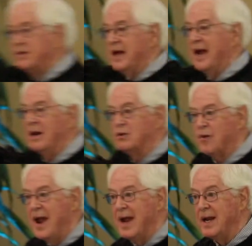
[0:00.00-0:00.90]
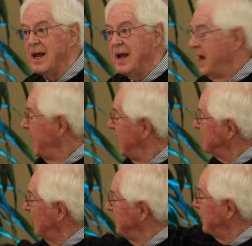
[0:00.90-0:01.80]
thing and train,
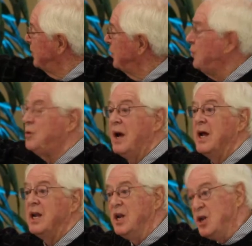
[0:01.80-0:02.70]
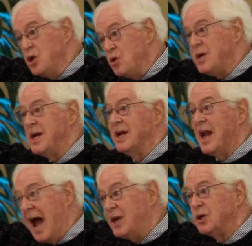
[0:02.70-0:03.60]
it's on the two
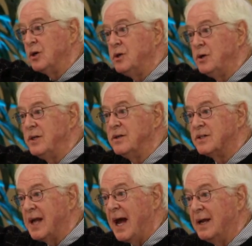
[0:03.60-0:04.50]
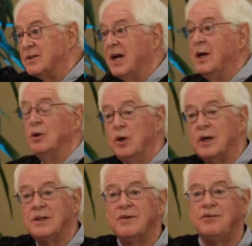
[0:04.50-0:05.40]
national union sites.
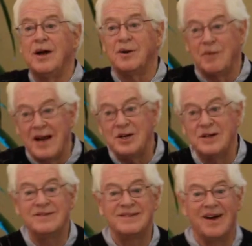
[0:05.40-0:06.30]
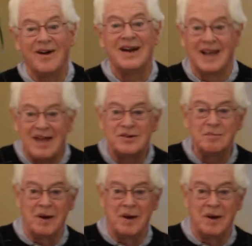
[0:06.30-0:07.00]
Look at the federation's, all right, lesson